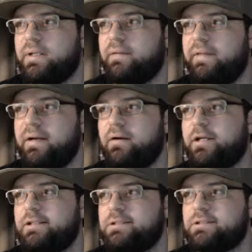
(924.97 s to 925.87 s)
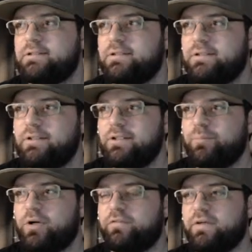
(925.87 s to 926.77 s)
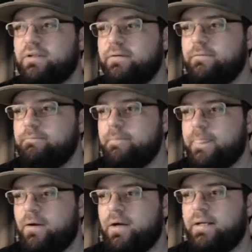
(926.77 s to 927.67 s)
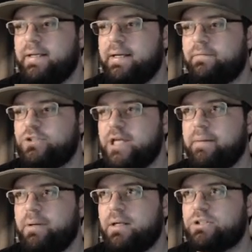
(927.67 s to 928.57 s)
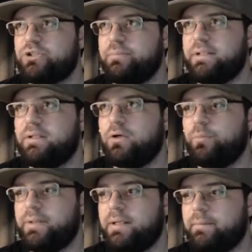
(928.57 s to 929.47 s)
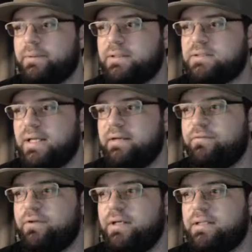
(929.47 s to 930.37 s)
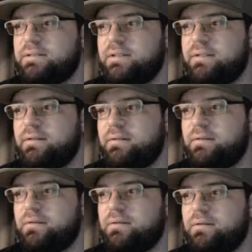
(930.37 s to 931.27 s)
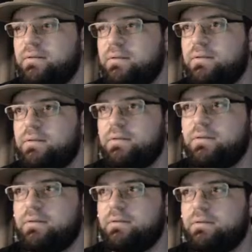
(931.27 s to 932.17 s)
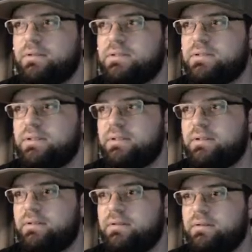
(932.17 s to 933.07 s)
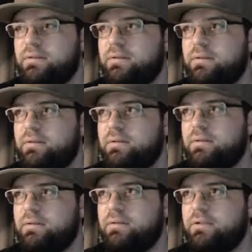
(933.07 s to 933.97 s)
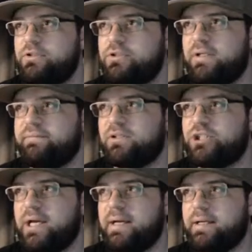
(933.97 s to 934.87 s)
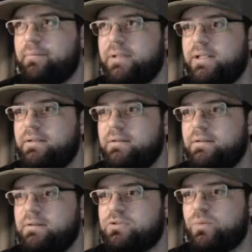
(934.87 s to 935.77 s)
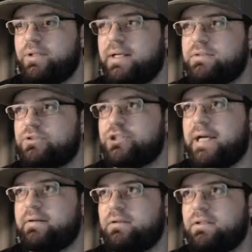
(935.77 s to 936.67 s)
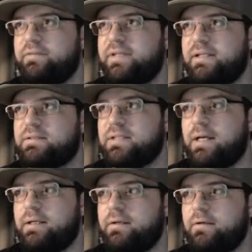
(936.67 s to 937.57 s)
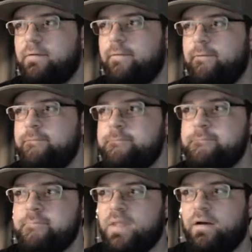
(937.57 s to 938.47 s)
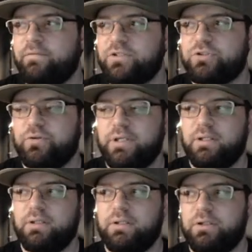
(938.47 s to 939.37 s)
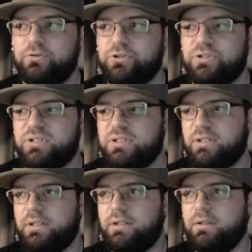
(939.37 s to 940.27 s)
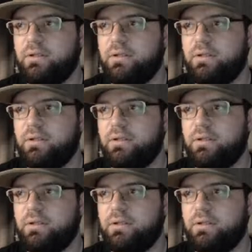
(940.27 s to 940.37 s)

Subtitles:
now. There it is. Perfect. All right, now the chat box should be opening up on the side for you guys there. Let's see. You should have the chat coming in. So when you guys are chatting on the left-hand side here of the screen, you should see